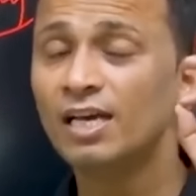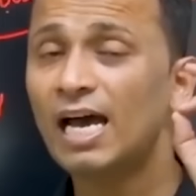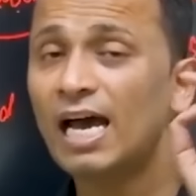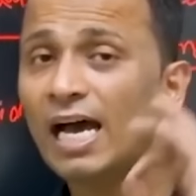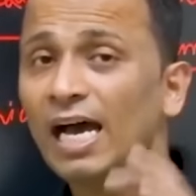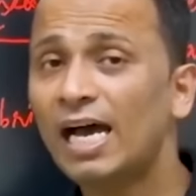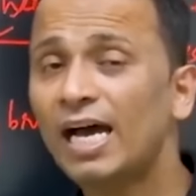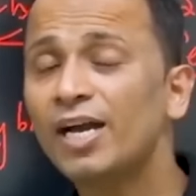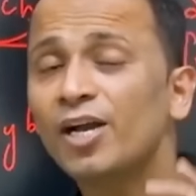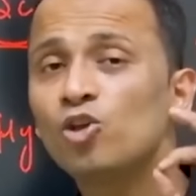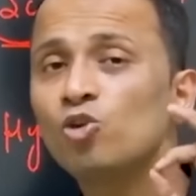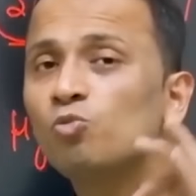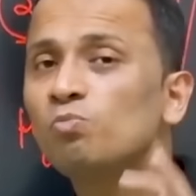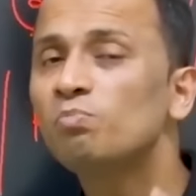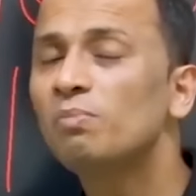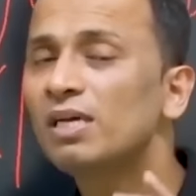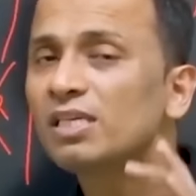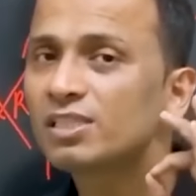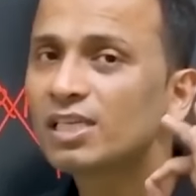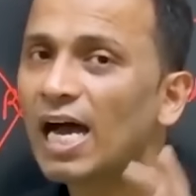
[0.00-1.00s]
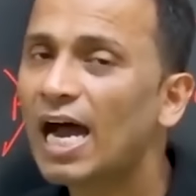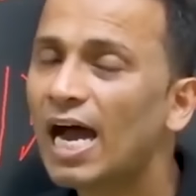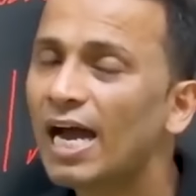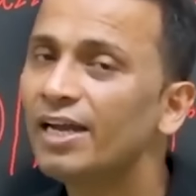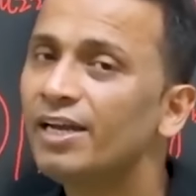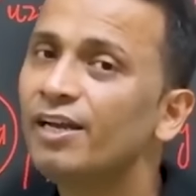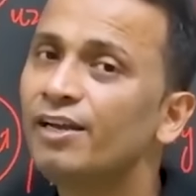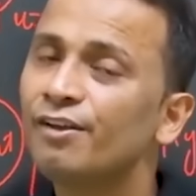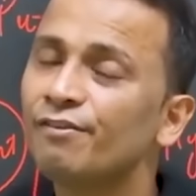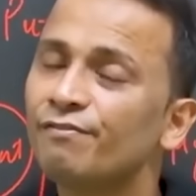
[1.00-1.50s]
and you must
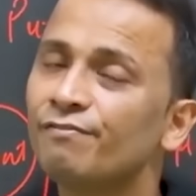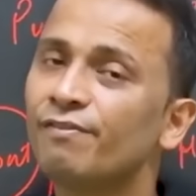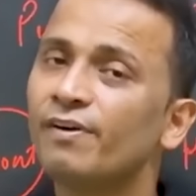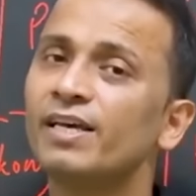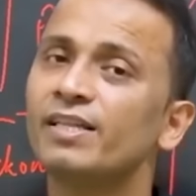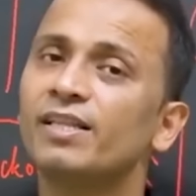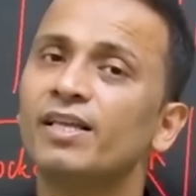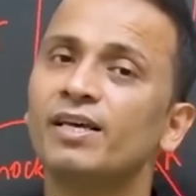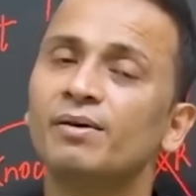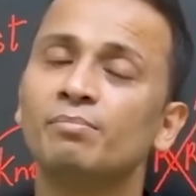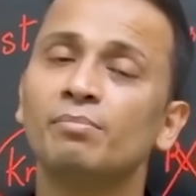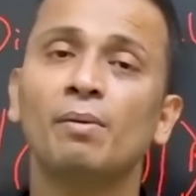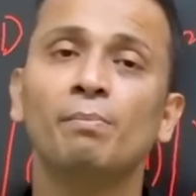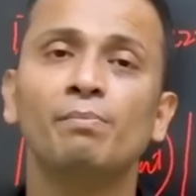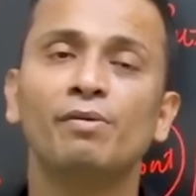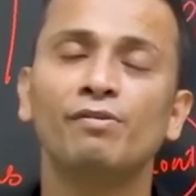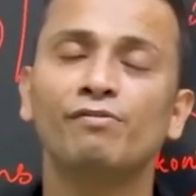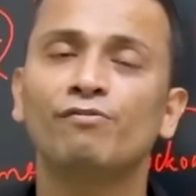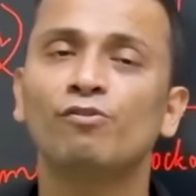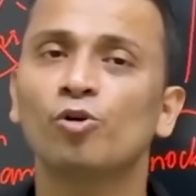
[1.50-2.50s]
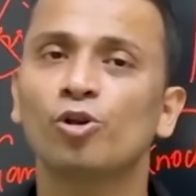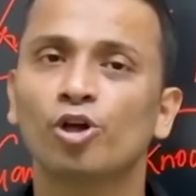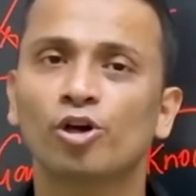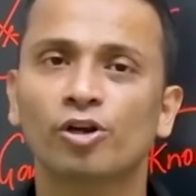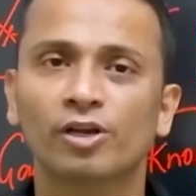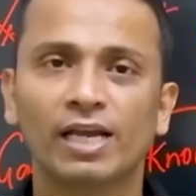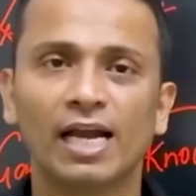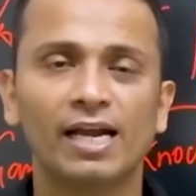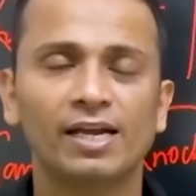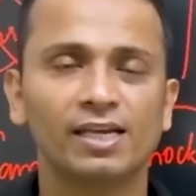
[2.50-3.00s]
identify them before your
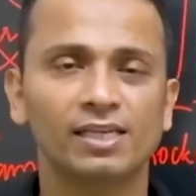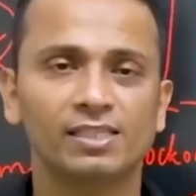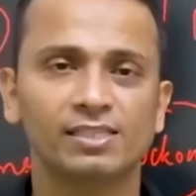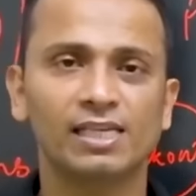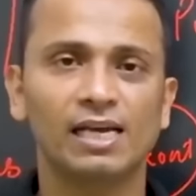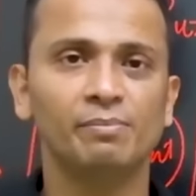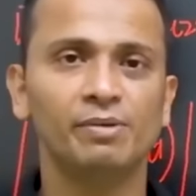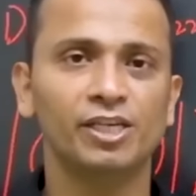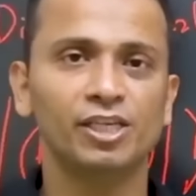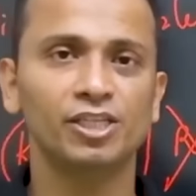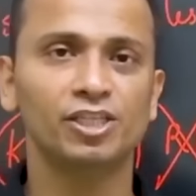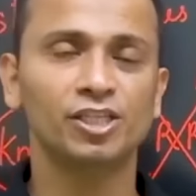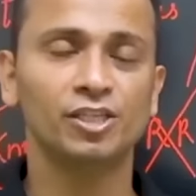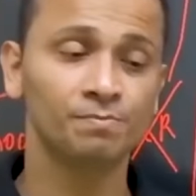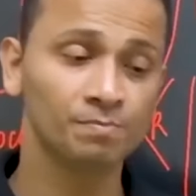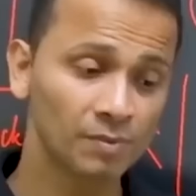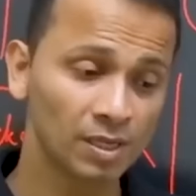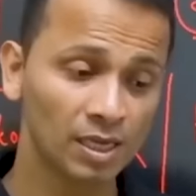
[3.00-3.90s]
CAT examination.